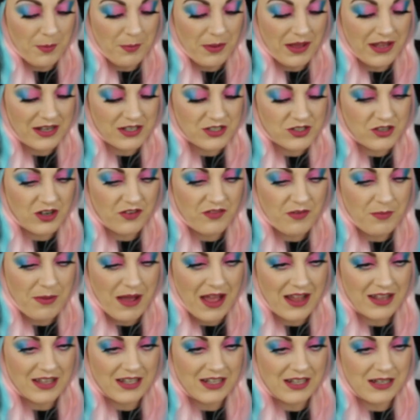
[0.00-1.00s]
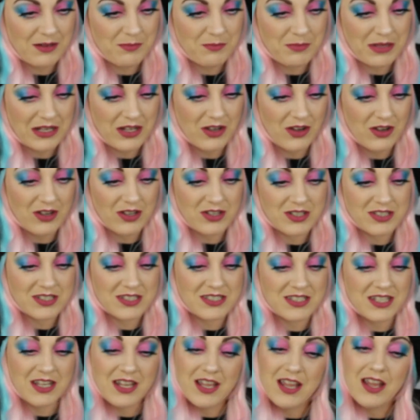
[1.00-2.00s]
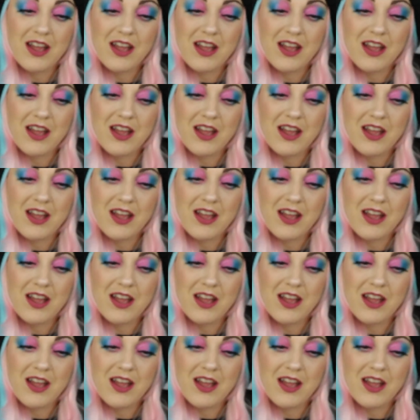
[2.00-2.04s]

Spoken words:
picture of a pangolin, because